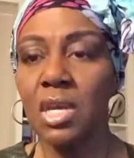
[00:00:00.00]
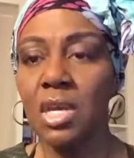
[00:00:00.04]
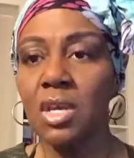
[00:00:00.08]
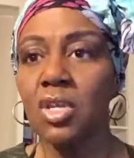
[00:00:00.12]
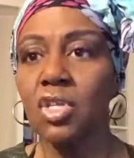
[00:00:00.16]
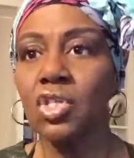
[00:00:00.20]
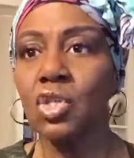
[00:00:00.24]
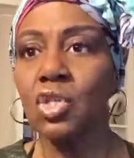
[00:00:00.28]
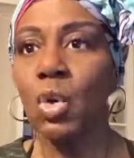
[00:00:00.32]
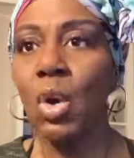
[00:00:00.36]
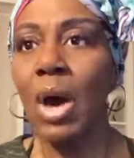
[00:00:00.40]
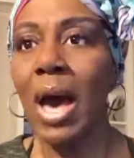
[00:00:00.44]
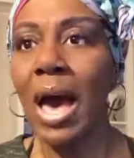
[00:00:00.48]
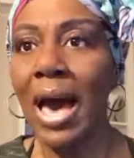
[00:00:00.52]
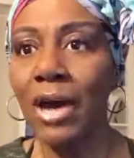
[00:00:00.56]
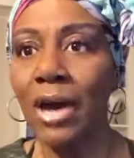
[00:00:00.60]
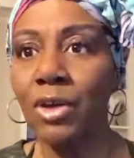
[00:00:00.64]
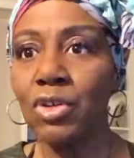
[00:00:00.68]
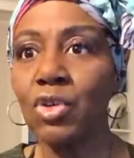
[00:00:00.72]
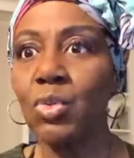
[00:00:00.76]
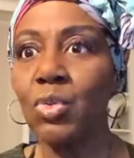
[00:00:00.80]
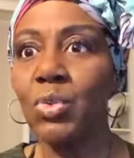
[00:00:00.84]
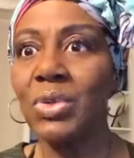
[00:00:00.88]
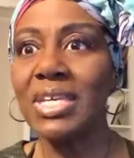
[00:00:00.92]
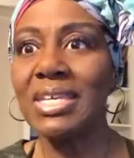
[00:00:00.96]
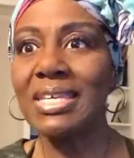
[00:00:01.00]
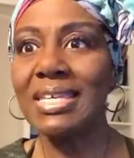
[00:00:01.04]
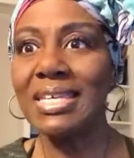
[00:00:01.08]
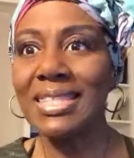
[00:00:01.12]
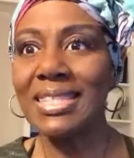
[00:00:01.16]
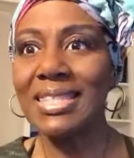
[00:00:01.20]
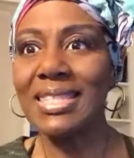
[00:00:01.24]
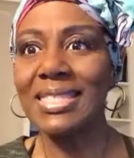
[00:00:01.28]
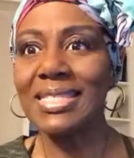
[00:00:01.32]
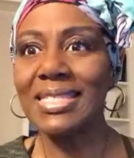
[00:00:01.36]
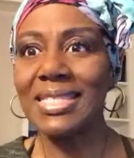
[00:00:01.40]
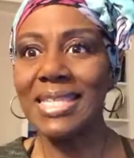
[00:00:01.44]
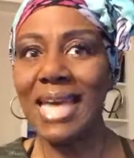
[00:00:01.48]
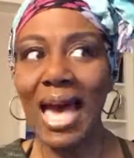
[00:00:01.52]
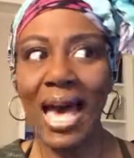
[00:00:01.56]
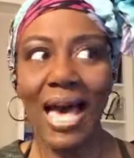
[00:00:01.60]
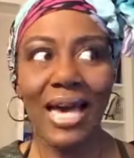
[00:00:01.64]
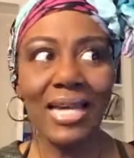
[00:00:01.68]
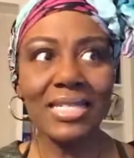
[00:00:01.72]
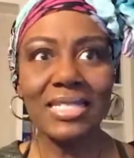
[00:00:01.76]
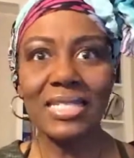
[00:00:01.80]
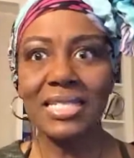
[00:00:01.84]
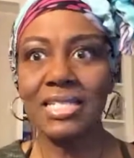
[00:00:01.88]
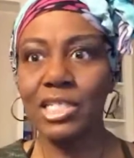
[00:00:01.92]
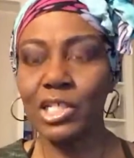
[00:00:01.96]
So how do we get the
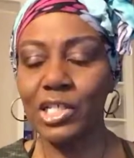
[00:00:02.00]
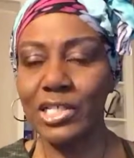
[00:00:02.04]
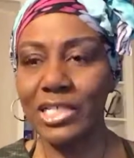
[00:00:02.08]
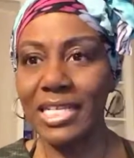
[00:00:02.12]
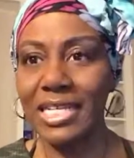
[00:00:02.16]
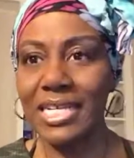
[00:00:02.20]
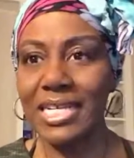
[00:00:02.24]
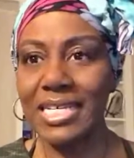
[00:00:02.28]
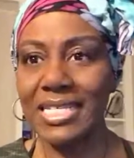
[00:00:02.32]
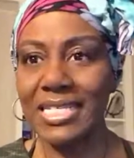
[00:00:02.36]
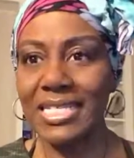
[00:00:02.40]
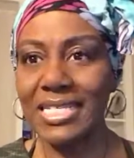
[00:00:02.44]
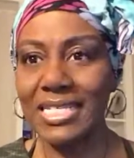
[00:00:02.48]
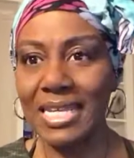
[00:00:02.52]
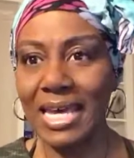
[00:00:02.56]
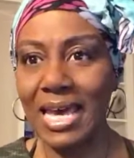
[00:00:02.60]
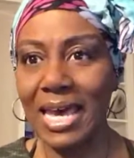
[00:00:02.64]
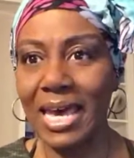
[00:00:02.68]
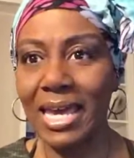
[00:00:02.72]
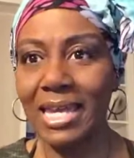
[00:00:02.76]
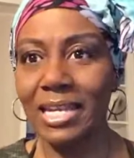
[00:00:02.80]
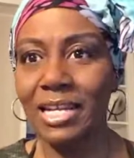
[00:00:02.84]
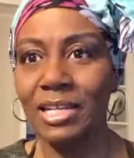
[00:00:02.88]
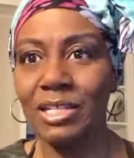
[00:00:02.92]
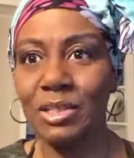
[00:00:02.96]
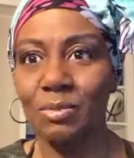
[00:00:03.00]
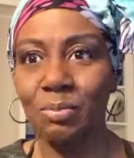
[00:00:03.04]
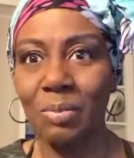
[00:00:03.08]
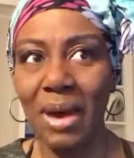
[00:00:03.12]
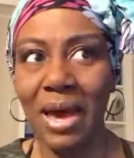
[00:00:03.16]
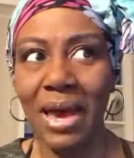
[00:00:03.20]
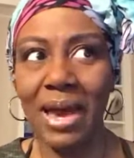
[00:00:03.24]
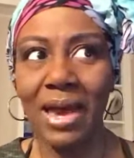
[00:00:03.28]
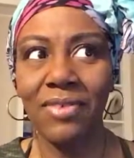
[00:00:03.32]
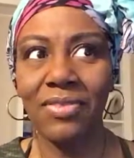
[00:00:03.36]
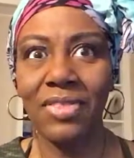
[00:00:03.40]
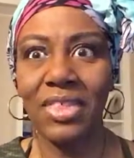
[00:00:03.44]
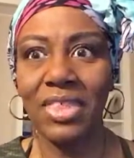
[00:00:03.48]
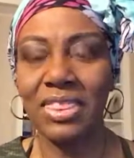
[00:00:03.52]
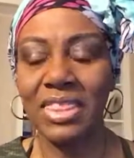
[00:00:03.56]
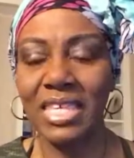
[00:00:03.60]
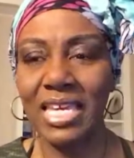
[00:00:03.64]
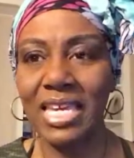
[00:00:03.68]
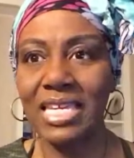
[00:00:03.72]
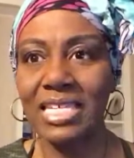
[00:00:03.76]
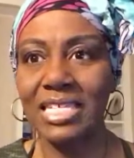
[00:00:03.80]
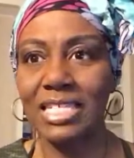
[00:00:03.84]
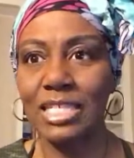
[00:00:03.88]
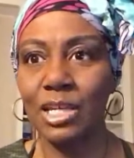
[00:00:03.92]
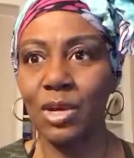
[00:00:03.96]
toxins on the inside? It's by the
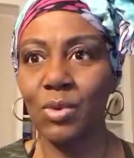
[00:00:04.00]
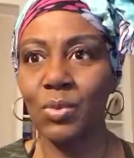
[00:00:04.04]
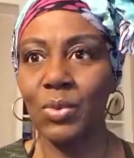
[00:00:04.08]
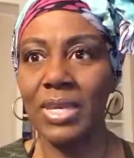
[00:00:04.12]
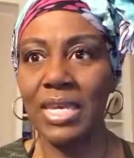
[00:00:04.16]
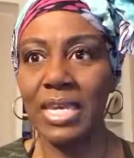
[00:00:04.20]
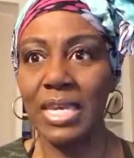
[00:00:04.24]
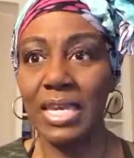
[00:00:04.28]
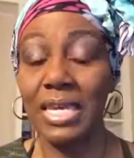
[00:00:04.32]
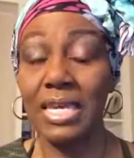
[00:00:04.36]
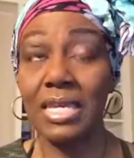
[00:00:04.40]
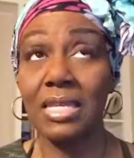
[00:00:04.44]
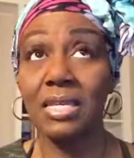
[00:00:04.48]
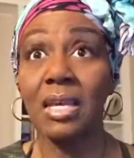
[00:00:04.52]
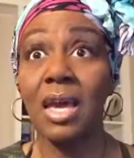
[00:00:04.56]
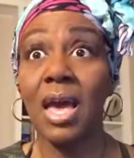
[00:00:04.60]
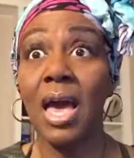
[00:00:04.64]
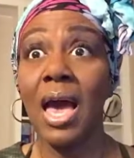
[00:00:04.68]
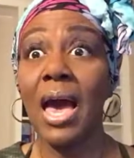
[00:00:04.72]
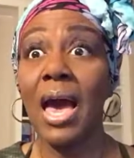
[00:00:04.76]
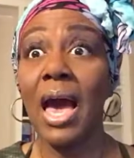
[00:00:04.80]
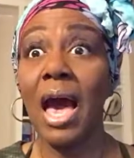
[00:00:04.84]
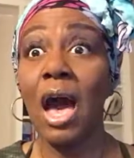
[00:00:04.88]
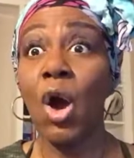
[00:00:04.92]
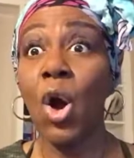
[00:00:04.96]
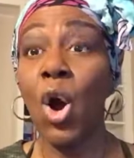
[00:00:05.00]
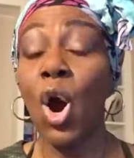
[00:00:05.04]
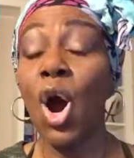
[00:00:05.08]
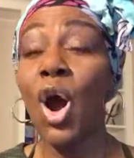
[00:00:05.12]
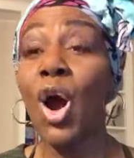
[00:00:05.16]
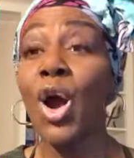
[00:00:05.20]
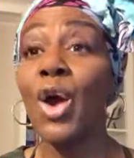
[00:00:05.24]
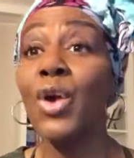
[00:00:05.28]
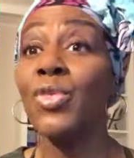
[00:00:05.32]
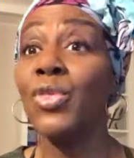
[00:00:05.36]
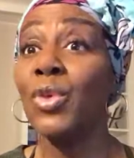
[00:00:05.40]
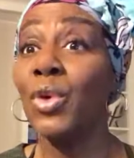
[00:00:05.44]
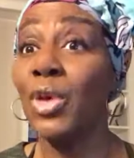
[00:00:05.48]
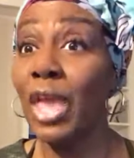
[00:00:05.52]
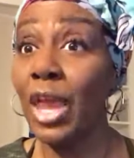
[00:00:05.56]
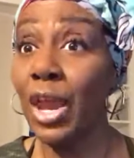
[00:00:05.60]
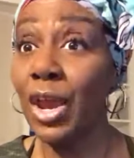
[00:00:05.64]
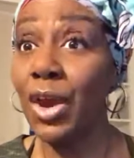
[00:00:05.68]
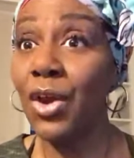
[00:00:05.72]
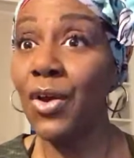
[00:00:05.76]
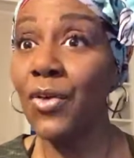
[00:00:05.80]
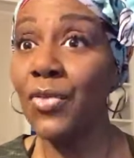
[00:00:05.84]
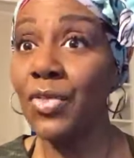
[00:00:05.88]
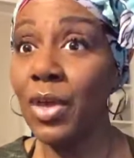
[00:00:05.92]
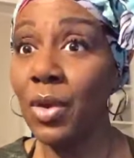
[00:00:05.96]
things that we eat, or the
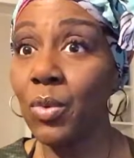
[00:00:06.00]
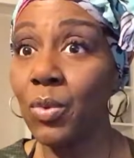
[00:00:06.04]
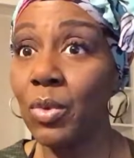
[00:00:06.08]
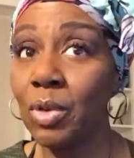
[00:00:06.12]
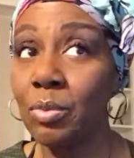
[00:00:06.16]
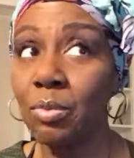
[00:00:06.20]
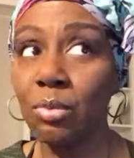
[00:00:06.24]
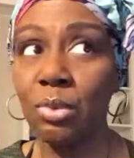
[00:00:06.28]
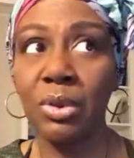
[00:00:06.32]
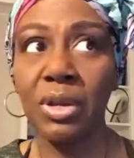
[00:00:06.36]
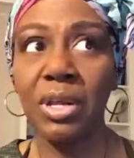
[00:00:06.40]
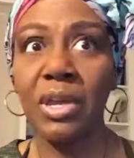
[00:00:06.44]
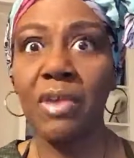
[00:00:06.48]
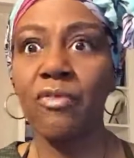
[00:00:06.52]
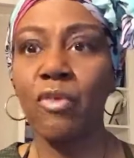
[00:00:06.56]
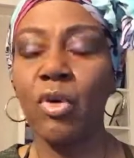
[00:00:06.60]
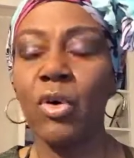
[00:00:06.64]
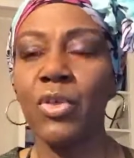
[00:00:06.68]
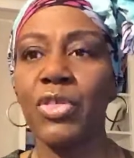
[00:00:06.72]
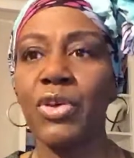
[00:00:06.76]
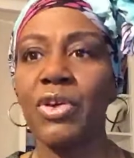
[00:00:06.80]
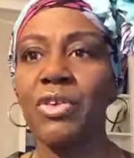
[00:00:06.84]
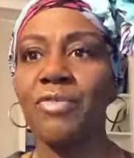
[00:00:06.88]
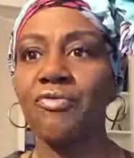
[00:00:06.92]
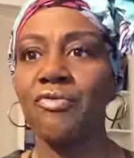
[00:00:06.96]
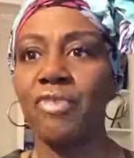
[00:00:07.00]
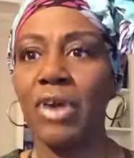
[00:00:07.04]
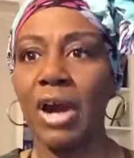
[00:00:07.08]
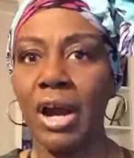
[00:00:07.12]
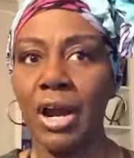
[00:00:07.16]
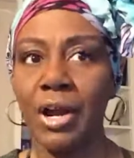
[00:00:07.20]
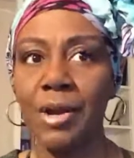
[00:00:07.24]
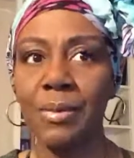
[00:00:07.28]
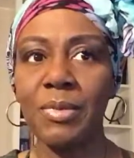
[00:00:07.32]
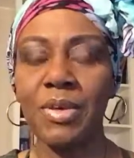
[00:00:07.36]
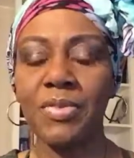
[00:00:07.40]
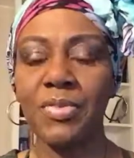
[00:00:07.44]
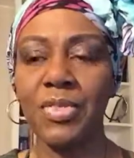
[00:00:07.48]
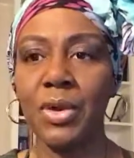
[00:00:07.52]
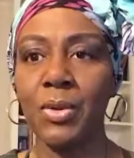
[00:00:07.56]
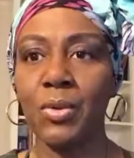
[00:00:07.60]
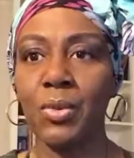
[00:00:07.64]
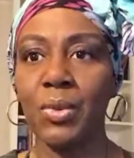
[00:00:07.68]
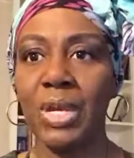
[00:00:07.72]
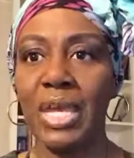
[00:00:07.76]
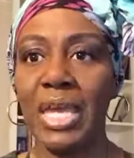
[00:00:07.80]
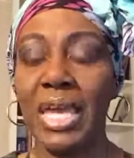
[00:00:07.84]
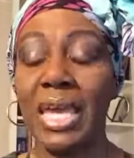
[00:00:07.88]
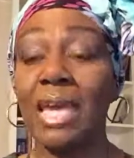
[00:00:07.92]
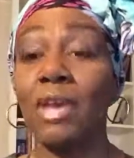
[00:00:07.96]
air that we breathe, or the environment that we're
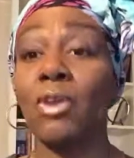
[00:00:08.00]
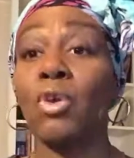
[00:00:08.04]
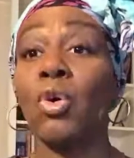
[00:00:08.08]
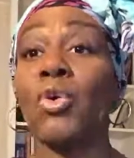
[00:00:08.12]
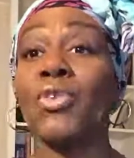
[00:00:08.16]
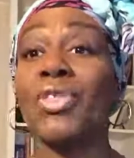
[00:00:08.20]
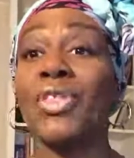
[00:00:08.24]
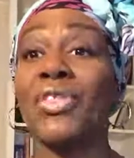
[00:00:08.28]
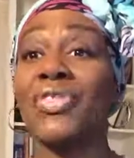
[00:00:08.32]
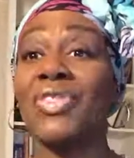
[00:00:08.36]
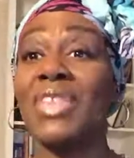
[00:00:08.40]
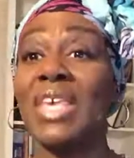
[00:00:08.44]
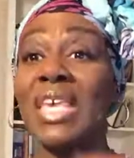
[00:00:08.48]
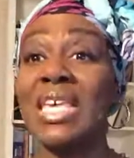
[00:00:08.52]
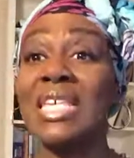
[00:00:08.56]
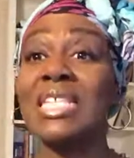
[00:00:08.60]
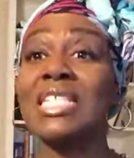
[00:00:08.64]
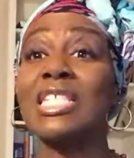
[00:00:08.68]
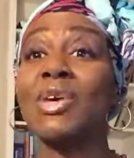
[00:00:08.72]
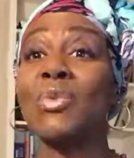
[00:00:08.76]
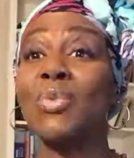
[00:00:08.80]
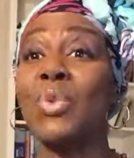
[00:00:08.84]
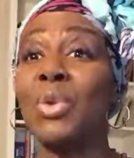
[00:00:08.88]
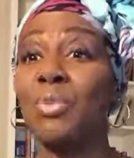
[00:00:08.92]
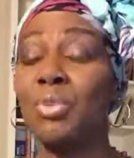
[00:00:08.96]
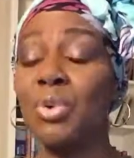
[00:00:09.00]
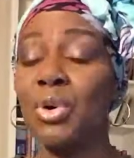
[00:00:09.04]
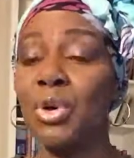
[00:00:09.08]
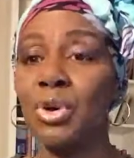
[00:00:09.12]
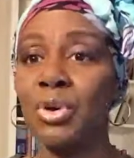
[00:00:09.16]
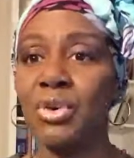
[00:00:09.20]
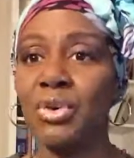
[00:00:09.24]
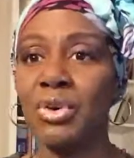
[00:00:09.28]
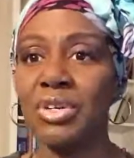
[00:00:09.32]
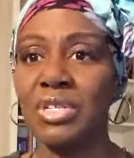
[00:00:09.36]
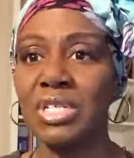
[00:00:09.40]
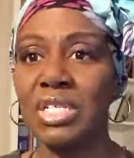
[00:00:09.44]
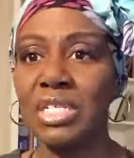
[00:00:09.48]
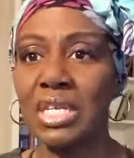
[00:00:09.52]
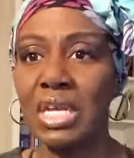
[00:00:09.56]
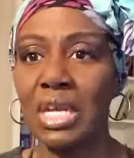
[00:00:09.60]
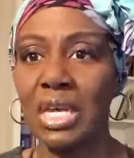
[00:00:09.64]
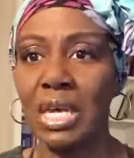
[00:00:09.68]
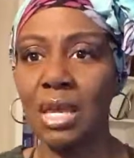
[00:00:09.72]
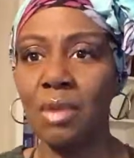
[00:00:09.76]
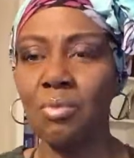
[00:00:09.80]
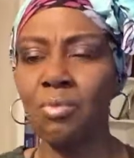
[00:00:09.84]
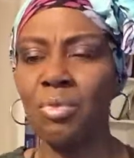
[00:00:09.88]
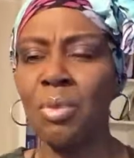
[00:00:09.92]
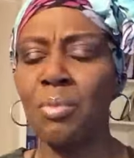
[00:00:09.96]
in, or the things that we put on our
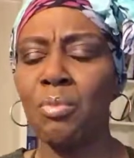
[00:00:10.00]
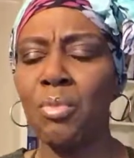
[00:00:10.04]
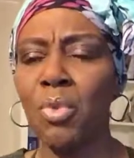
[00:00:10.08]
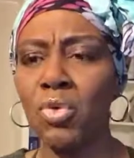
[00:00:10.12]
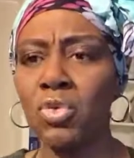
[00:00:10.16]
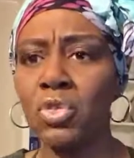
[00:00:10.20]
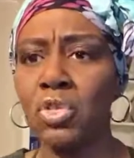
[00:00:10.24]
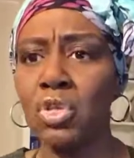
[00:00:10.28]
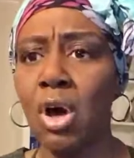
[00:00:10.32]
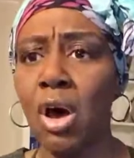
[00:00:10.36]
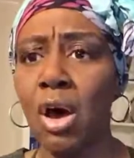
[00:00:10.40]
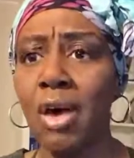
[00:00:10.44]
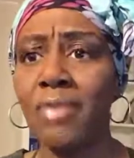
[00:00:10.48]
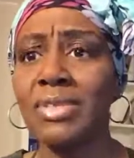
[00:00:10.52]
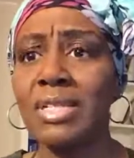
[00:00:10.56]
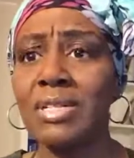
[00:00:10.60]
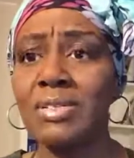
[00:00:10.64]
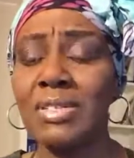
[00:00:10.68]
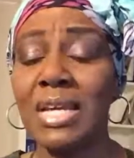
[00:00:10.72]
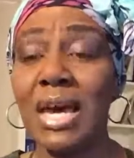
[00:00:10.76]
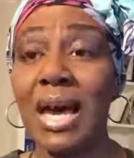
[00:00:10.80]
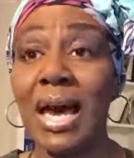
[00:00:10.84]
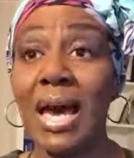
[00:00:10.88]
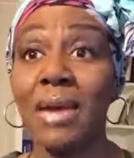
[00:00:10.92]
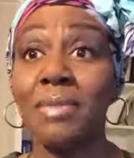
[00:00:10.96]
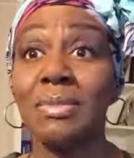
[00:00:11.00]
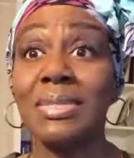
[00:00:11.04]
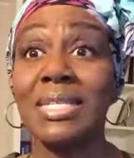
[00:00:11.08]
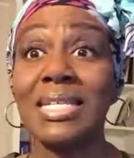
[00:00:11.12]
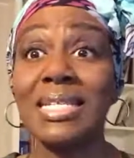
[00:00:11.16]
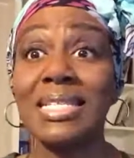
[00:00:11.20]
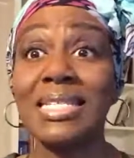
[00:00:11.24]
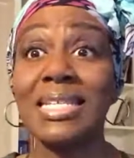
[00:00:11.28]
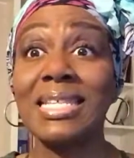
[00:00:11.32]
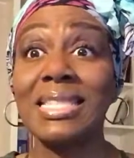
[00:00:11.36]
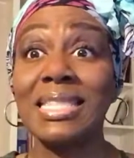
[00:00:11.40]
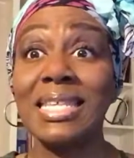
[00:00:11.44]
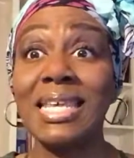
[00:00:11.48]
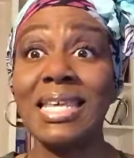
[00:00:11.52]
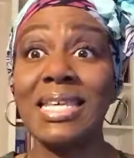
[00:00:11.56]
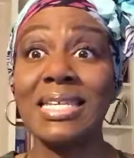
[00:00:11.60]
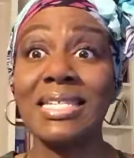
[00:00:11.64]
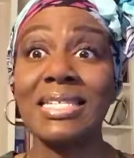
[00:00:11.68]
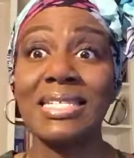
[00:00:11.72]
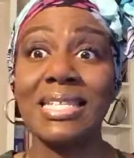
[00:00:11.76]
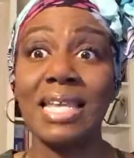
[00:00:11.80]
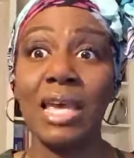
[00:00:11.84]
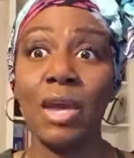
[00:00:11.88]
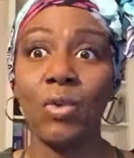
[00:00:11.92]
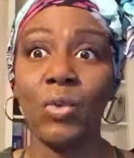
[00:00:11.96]
skin. But most oftentimes it's the
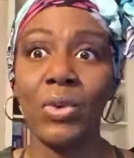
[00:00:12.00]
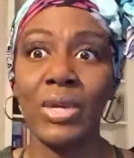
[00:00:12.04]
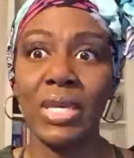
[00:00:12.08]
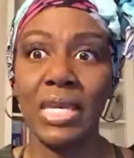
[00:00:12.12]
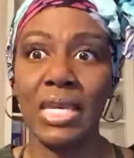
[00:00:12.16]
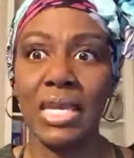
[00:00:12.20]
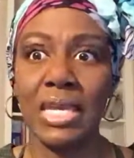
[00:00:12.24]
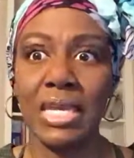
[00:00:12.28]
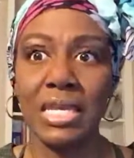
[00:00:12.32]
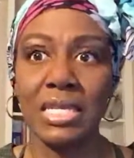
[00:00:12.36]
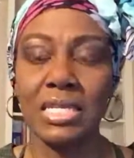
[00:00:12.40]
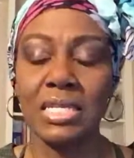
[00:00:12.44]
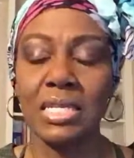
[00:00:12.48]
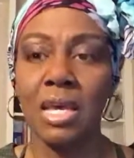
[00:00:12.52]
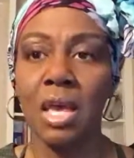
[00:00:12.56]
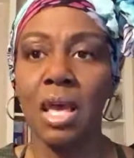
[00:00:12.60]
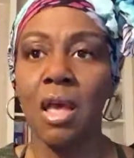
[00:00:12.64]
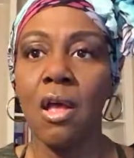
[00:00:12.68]
things that we eat.